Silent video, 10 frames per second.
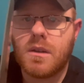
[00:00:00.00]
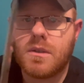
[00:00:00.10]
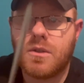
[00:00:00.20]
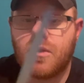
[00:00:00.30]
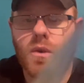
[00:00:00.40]

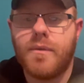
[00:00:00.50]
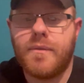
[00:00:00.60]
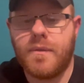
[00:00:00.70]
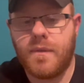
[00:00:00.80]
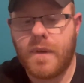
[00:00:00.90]

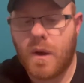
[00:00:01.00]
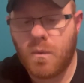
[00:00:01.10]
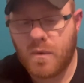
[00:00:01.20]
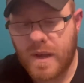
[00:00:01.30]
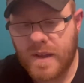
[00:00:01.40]
stuff
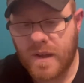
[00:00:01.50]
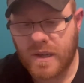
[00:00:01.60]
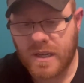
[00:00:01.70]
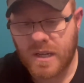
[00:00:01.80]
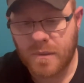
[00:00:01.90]
out there that
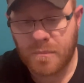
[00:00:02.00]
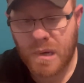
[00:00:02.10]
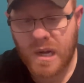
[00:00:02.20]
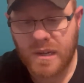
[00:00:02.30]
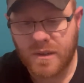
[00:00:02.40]
you can
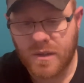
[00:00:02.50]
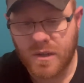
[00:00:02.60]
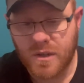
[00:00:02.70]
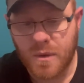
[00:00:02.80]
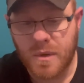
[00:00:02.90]
buy to
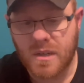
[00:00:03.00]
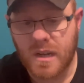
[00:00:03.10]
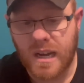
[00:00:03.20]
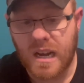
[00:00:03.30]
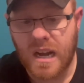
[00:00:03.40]
do it,
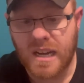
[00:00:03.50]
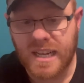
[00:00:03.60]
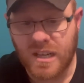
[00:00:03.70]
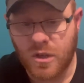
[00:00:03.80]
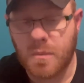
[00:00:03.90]
like
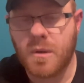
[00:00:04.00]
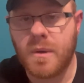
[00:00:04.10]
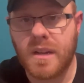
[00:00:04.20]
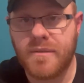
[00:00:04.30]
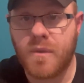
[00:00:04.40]
I
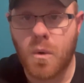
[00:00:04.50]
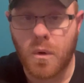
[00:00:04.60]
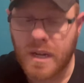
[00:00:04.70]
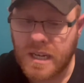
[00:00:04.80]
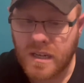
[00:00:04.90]

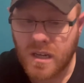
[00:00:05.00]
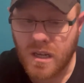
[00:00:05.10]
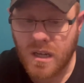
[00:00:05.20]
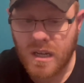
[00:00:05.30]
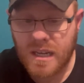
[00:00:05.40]
WD-40,
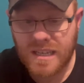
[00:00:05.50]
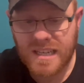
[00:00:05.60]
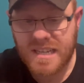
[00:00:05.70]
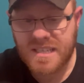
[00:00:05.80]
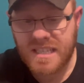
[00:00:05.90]

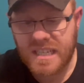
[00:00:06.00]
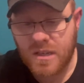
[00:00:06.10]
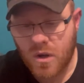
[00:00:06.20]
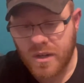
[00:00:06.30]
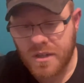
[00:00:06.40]
linseed
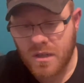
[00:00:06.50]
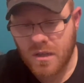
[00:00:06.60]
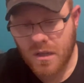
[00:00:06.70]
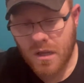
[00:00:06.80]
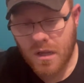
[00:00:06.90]

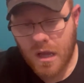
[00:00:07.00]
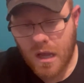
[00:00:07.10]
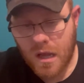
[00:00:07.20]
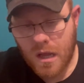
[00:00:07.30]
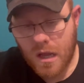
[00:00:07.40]
oil,
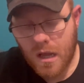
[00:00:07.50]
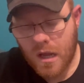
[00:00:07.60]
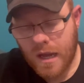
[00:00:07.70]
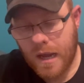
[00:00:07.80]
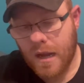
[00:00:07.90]

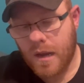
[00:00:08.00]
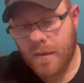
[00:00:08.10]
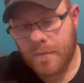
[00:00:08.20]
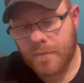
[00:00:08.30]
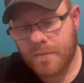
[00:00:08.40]

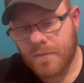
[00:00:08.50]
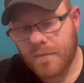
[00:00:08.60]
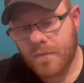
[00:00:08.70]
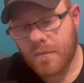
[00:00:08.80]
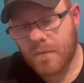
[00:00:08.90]
um,
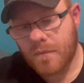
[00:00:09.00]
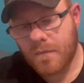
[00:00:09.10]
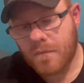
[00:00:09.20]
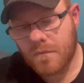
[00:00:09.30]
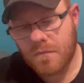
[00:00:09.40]

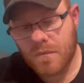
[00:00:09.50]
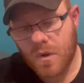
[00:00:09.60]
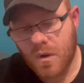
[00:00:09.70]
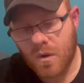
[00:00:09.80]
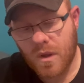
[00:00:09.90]

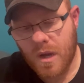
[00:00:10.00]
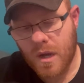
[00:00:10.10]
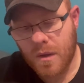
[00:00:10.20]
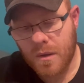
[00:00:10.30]
other